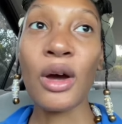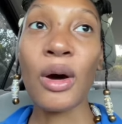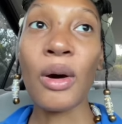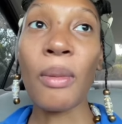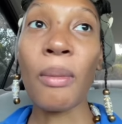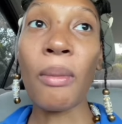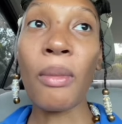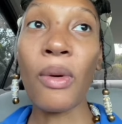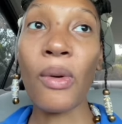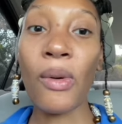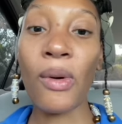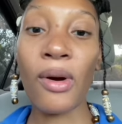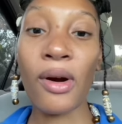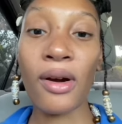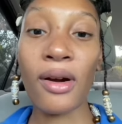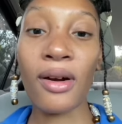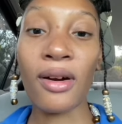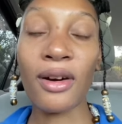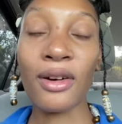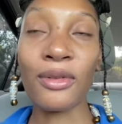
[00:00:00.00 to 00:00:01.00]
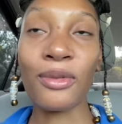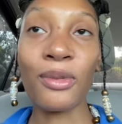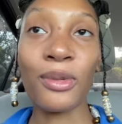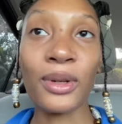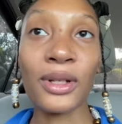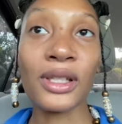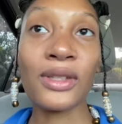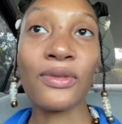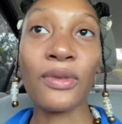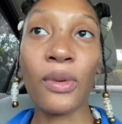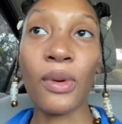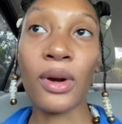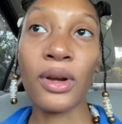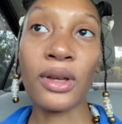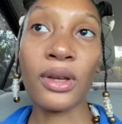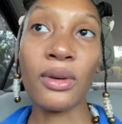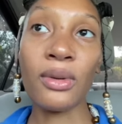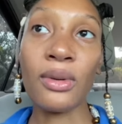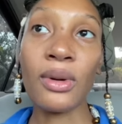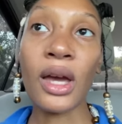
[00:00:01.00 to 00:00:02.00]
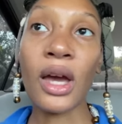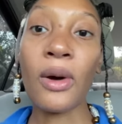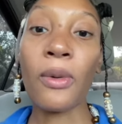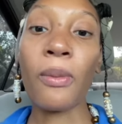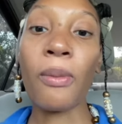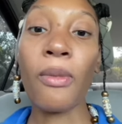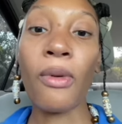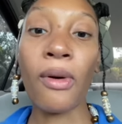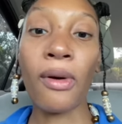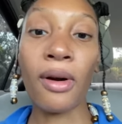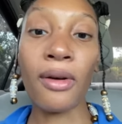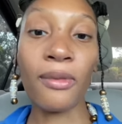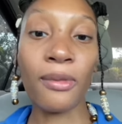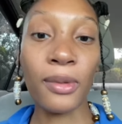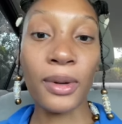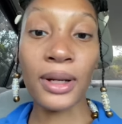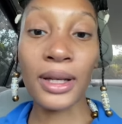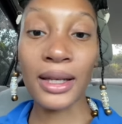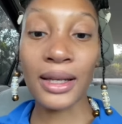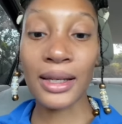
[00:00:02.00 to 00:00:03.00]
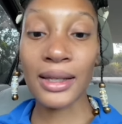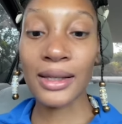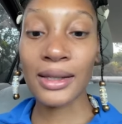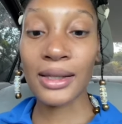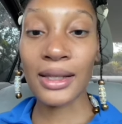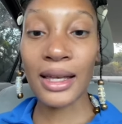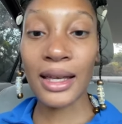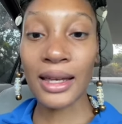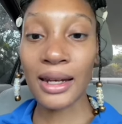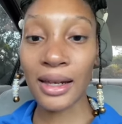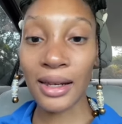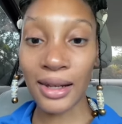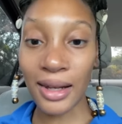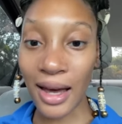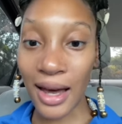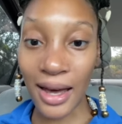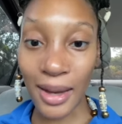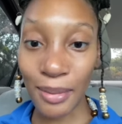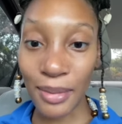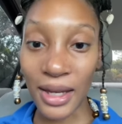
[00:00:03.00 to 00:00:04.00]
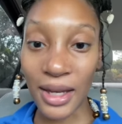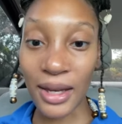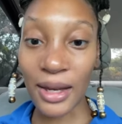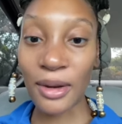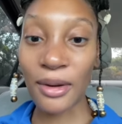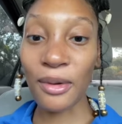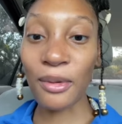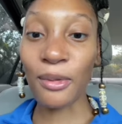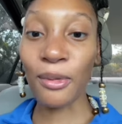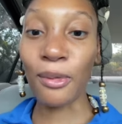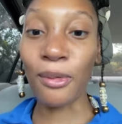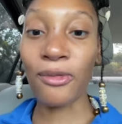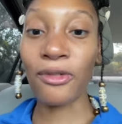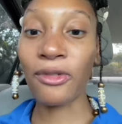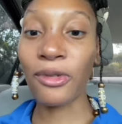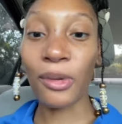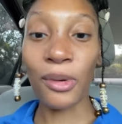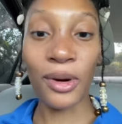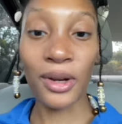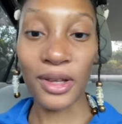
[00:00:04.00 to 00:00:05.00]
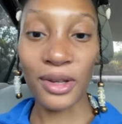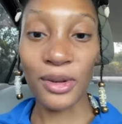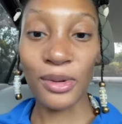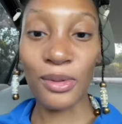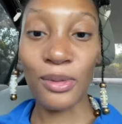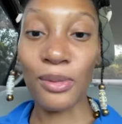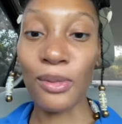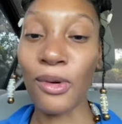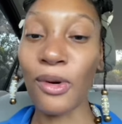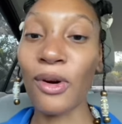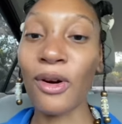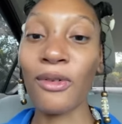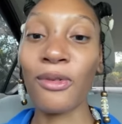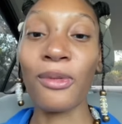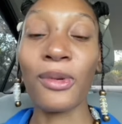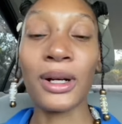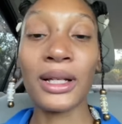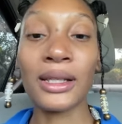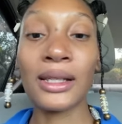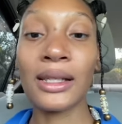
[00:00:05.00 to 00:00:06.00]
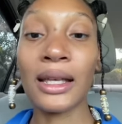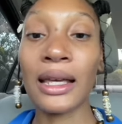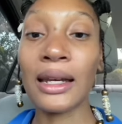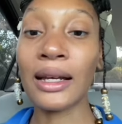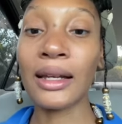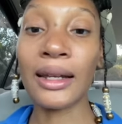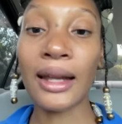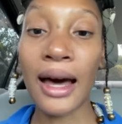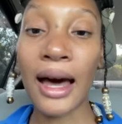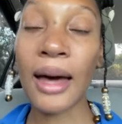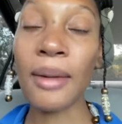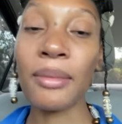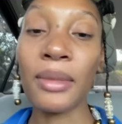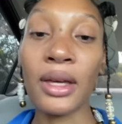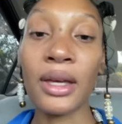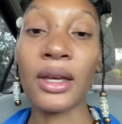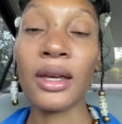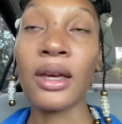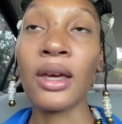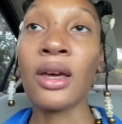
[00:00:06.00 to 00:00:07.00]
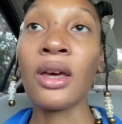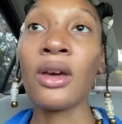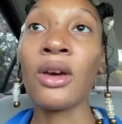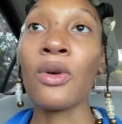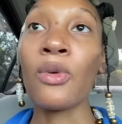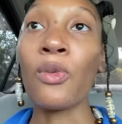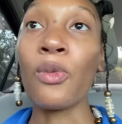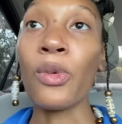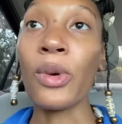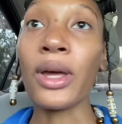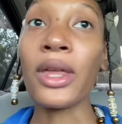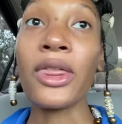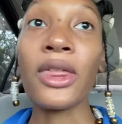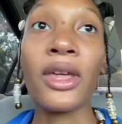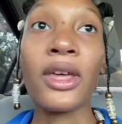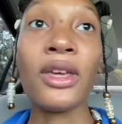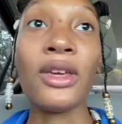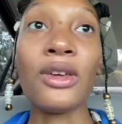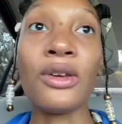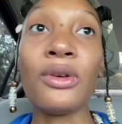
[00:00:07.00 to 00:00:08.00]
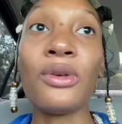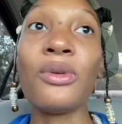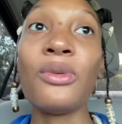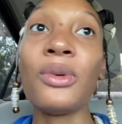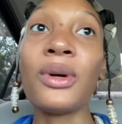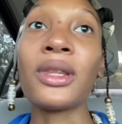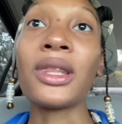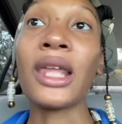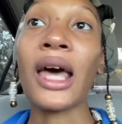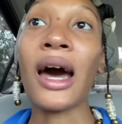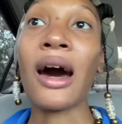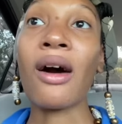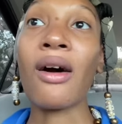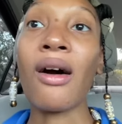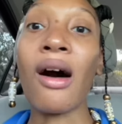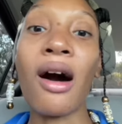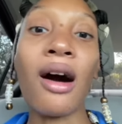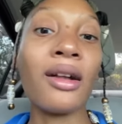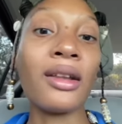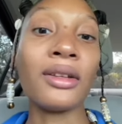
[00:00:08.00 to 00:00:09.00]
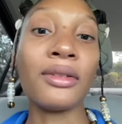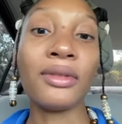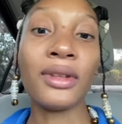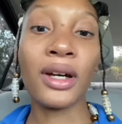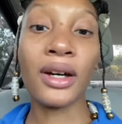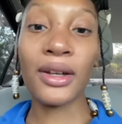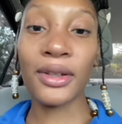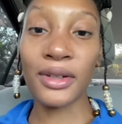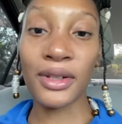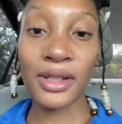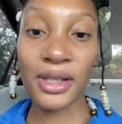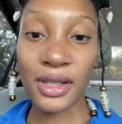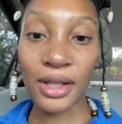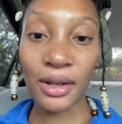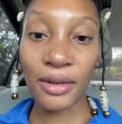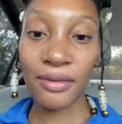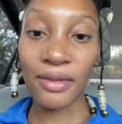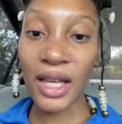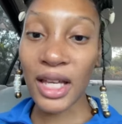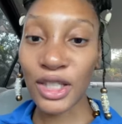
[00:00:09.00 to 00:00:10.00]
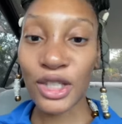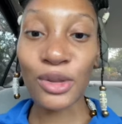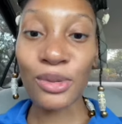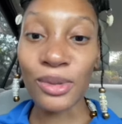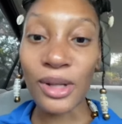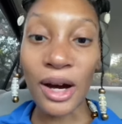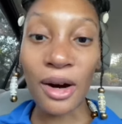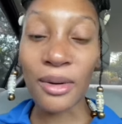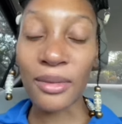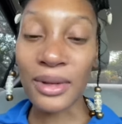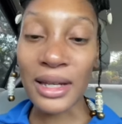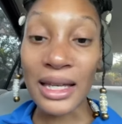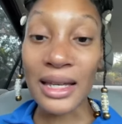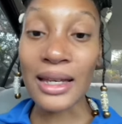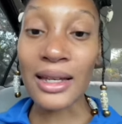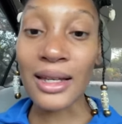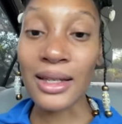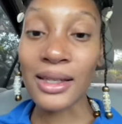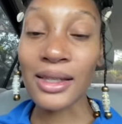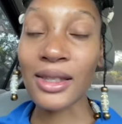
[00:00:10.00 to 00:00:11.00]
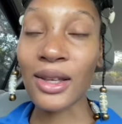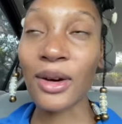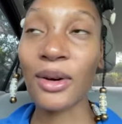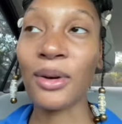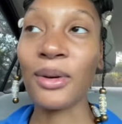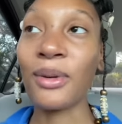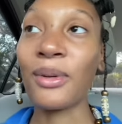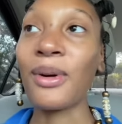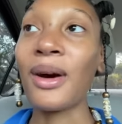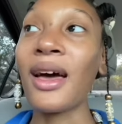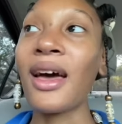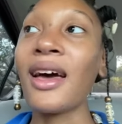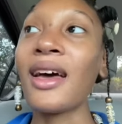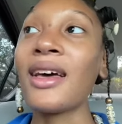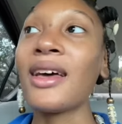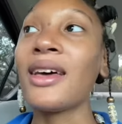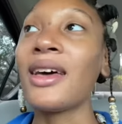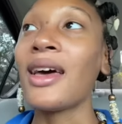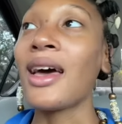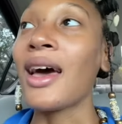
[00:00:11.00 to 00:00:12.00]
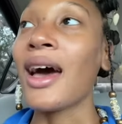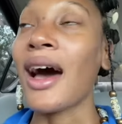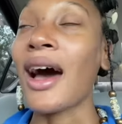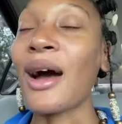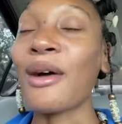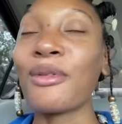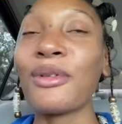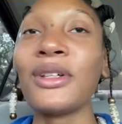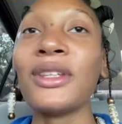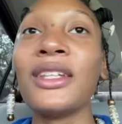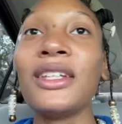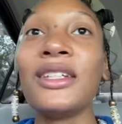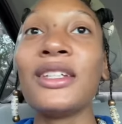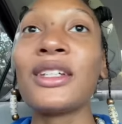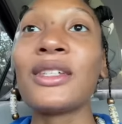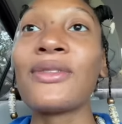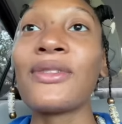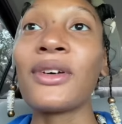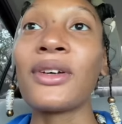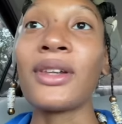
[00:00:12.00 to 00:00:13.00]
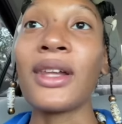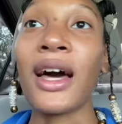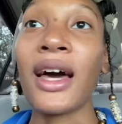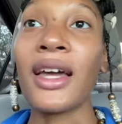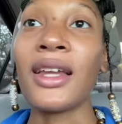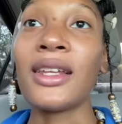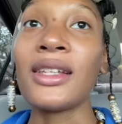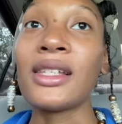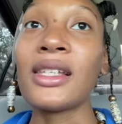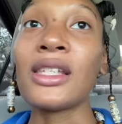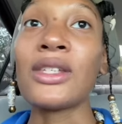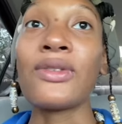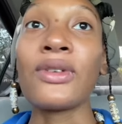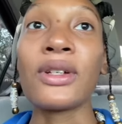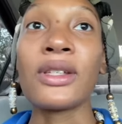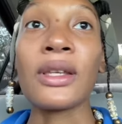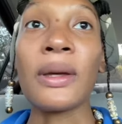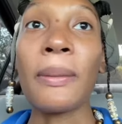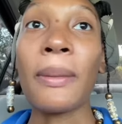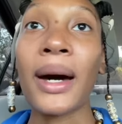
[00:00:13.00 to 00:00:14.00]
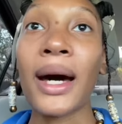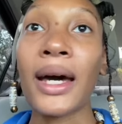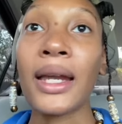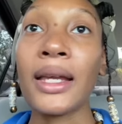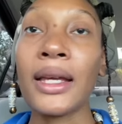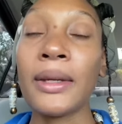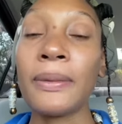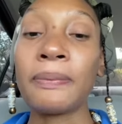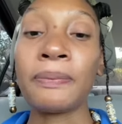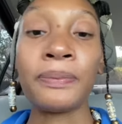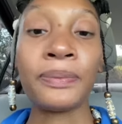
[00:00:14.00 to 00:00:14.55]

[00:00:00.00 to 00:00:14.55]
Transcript: more of what's for you and more of what is in alignment for you, more of what's in alignment with you without all of the other stuff that you don't need. So I really just feel like this is for somebody.